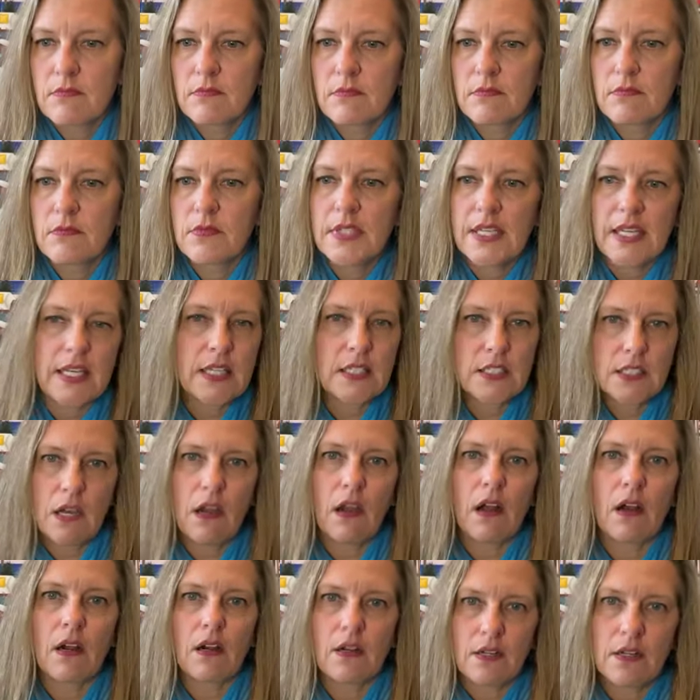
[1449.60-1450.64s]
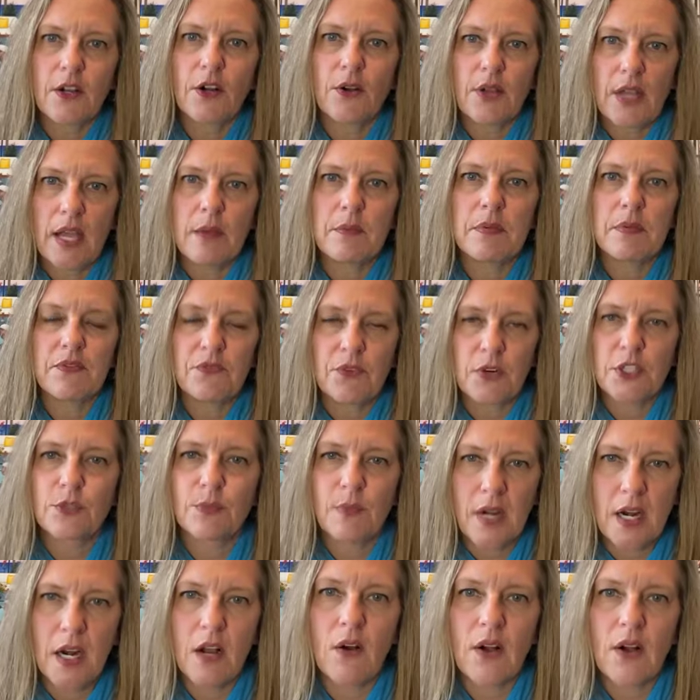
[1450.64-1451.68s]
take it to heart and go, okay, before
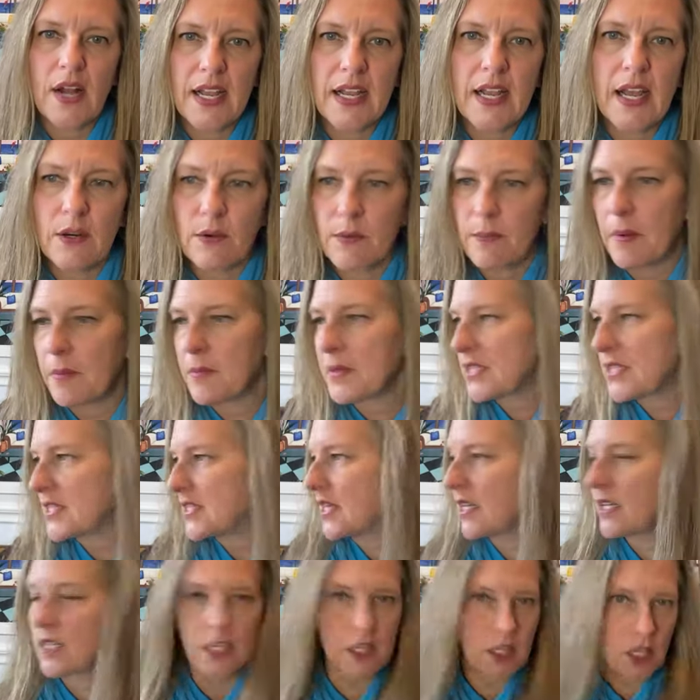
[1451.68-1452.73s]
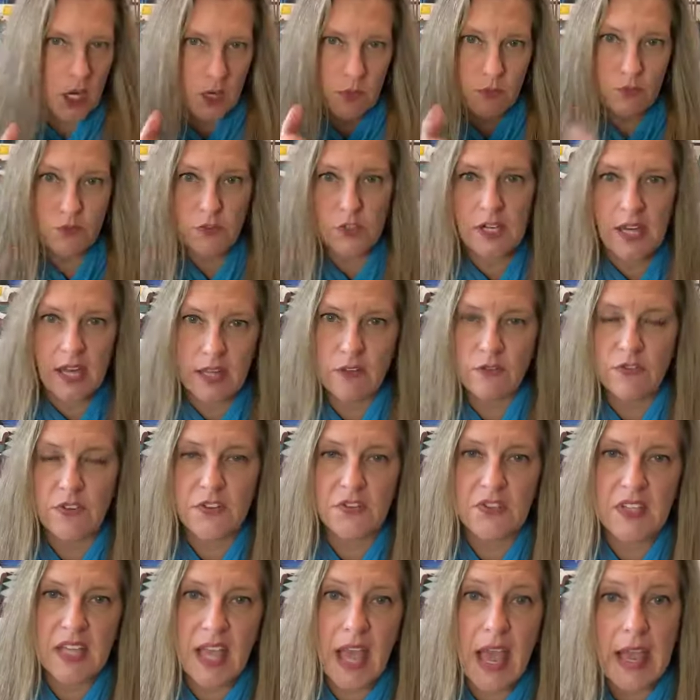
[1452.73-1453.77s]
tomorrow, I got to remember to set an alarm for
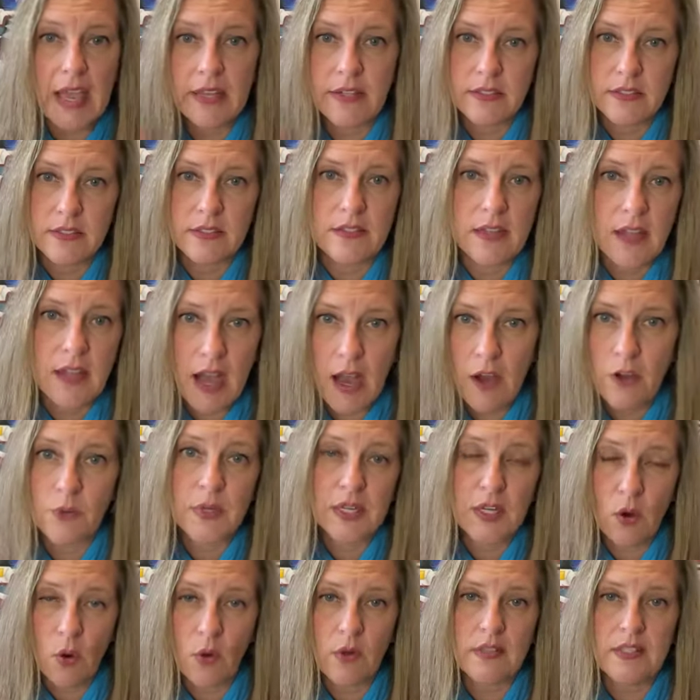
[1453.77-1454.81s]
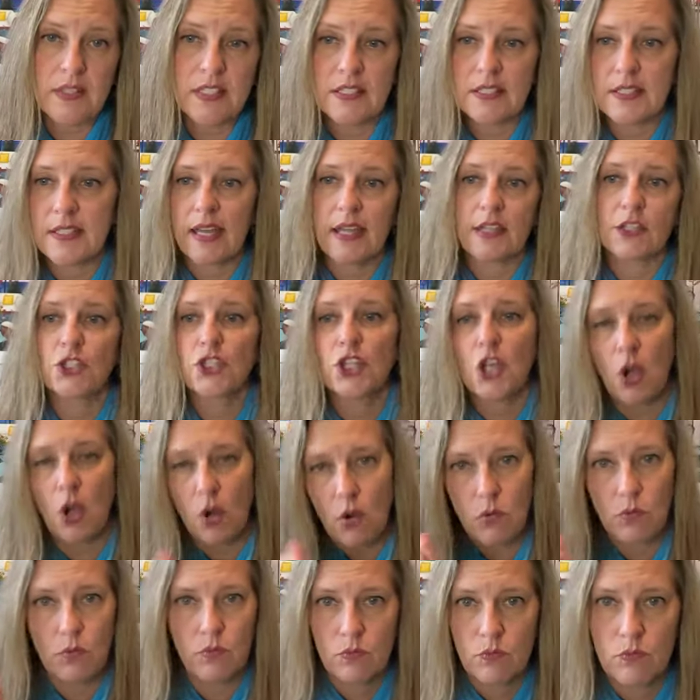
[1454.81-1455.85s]
9:58 and how to record this dang show,
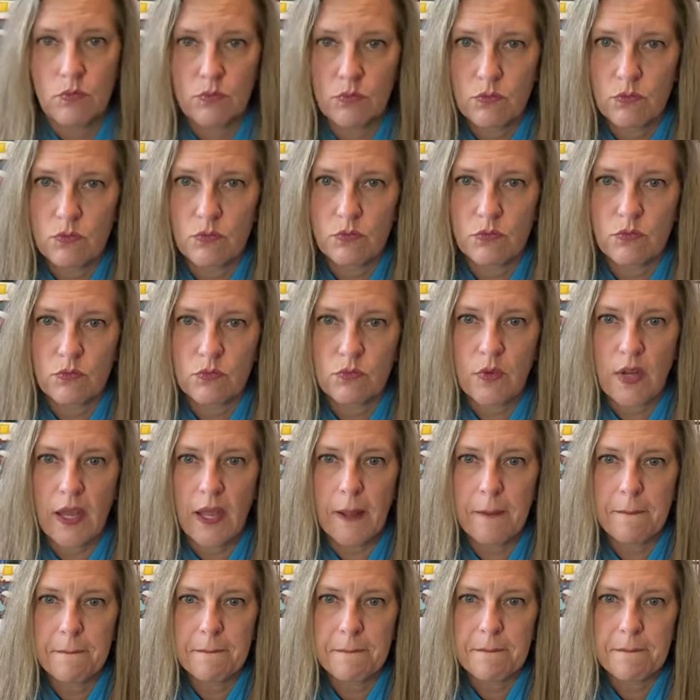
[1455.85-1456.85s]
right?